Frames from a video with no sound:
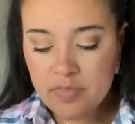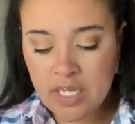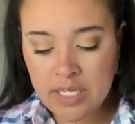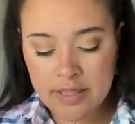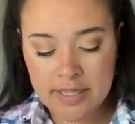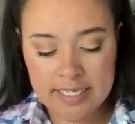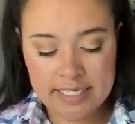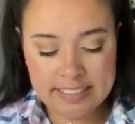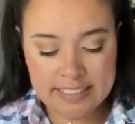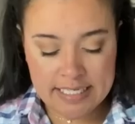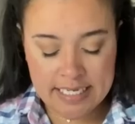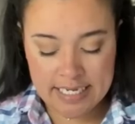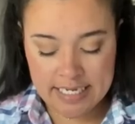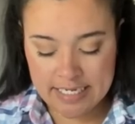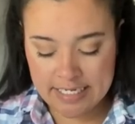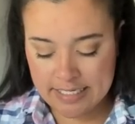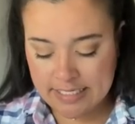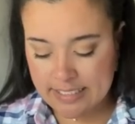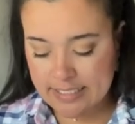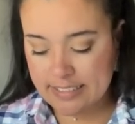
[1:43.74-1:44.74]
This
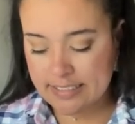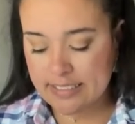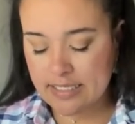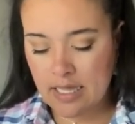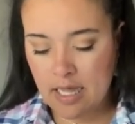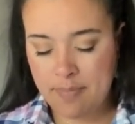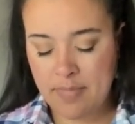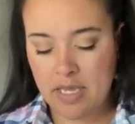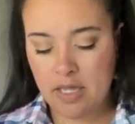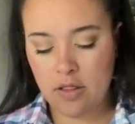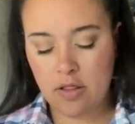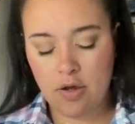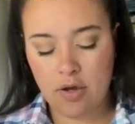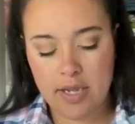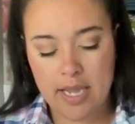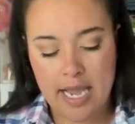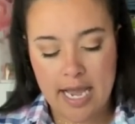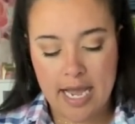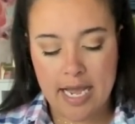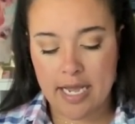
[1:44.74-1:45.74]
is, let me look
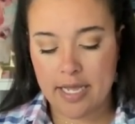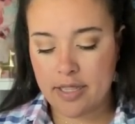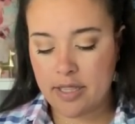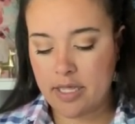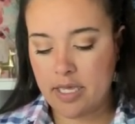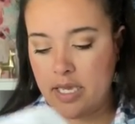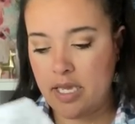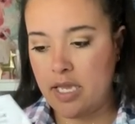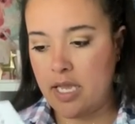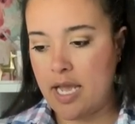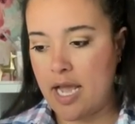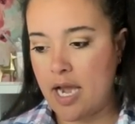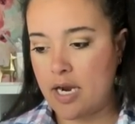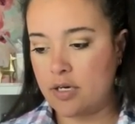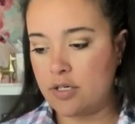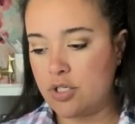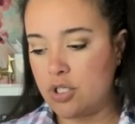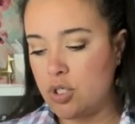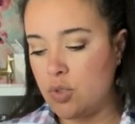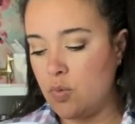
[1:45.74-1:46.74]
at the
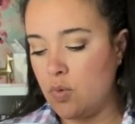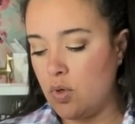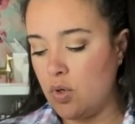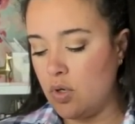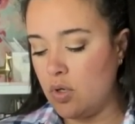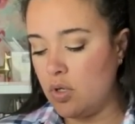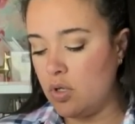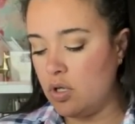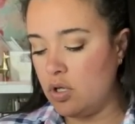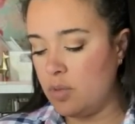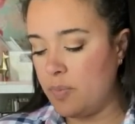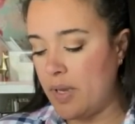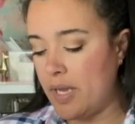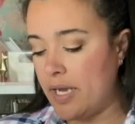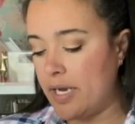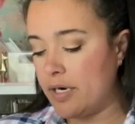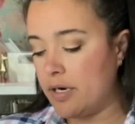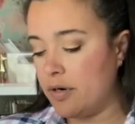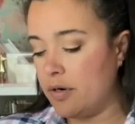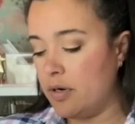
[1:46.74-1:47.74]
actual
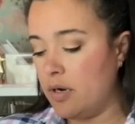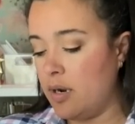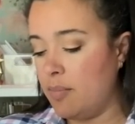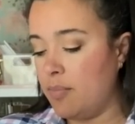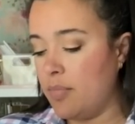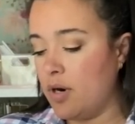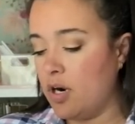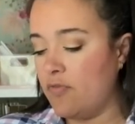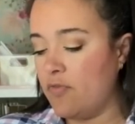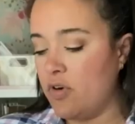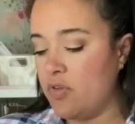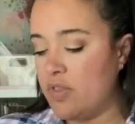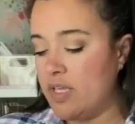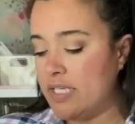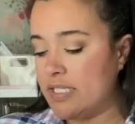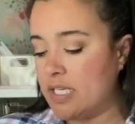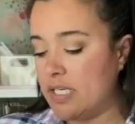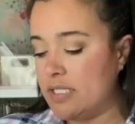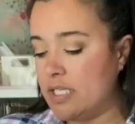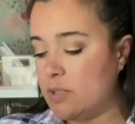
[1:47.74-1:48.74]
pattern number for
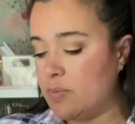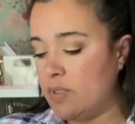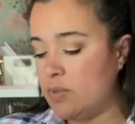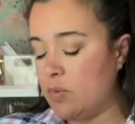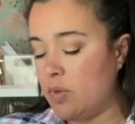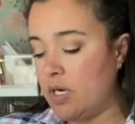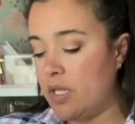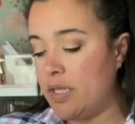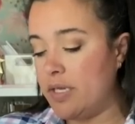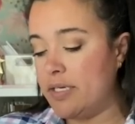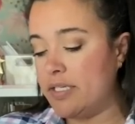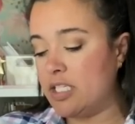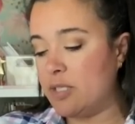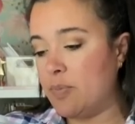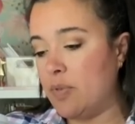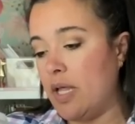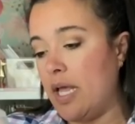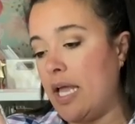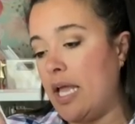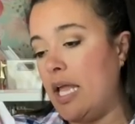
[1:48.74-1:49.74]
this because this was one of the
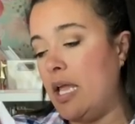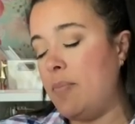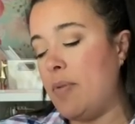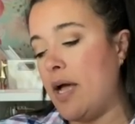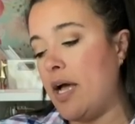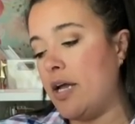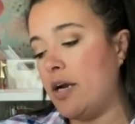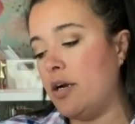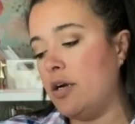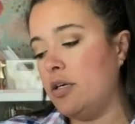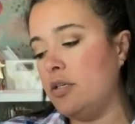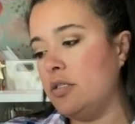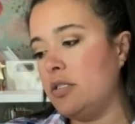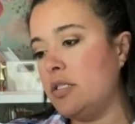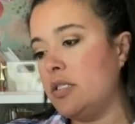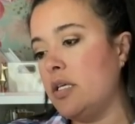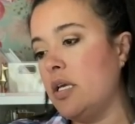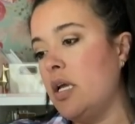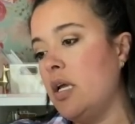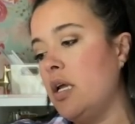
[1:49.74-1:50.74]
display
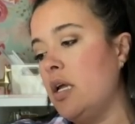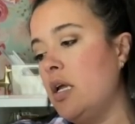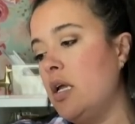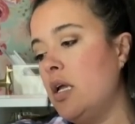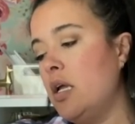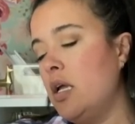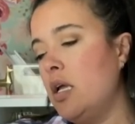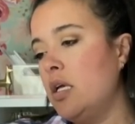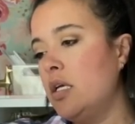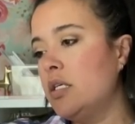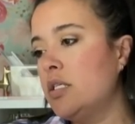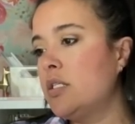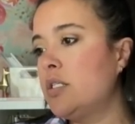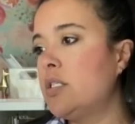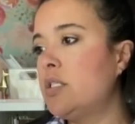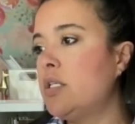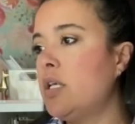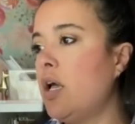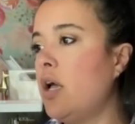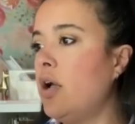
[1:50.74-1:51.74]
patterns.
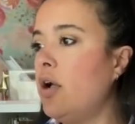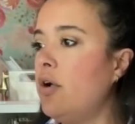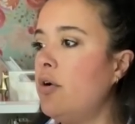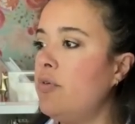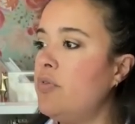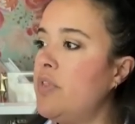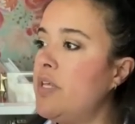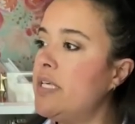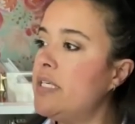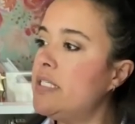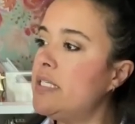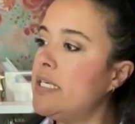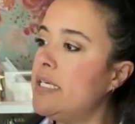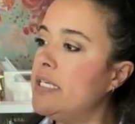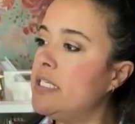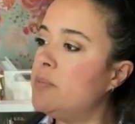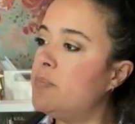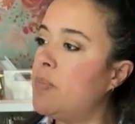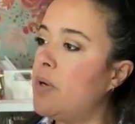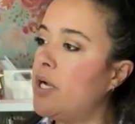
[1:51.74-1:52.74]
So this
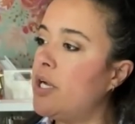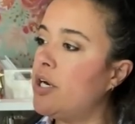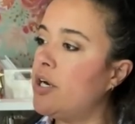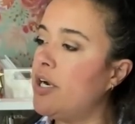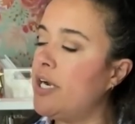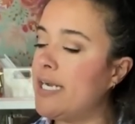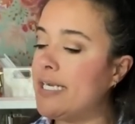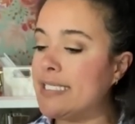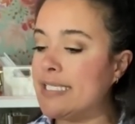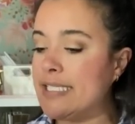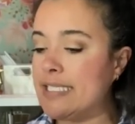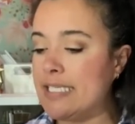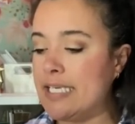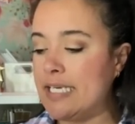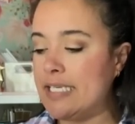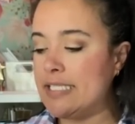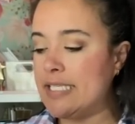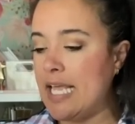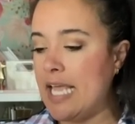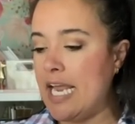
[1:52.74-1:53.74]
is Butterick
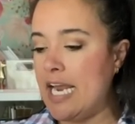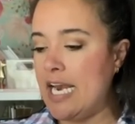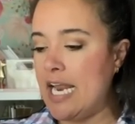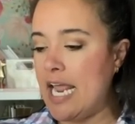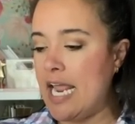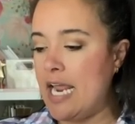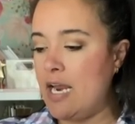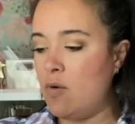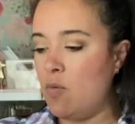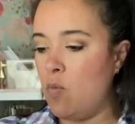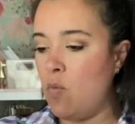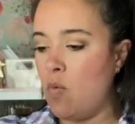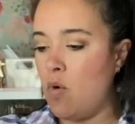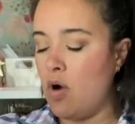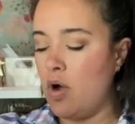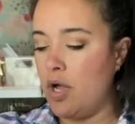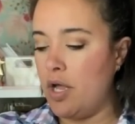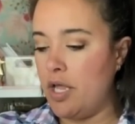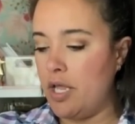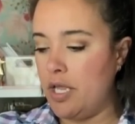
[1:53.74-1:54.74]

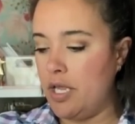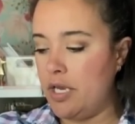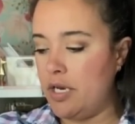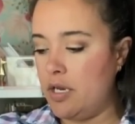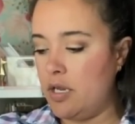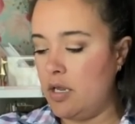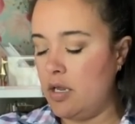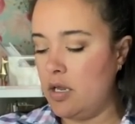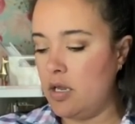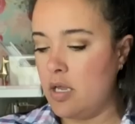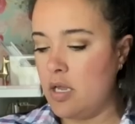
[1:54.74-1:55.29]
6881.